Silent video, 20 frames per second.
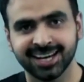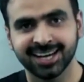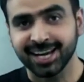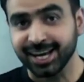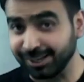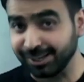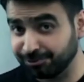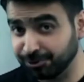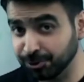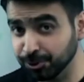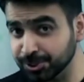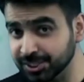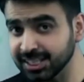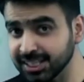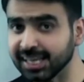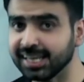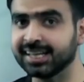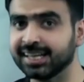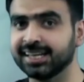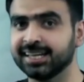If you
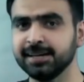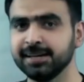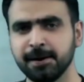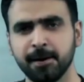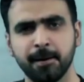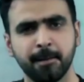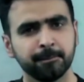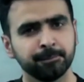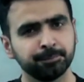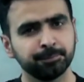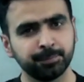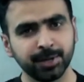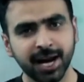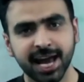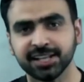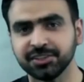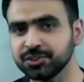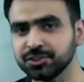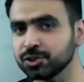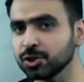see,
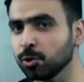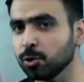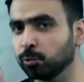breads,